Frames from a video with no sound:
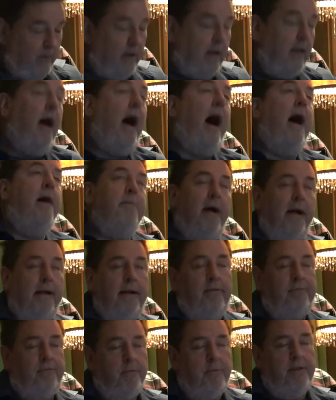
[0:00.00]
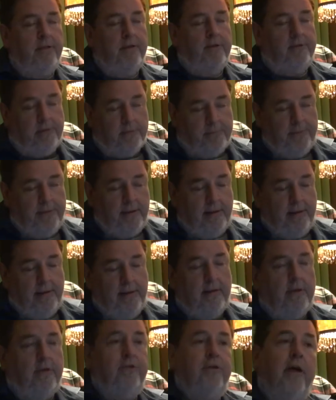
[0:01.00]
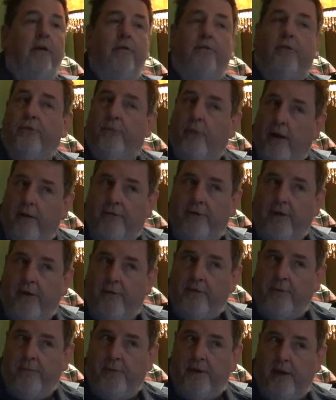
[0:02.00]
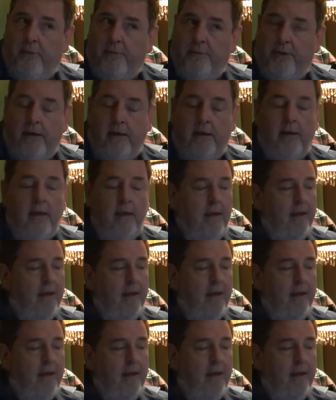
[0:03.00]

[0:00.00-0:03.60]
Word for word: Well, I might have to be the DP because Andrew's wife's having a baby.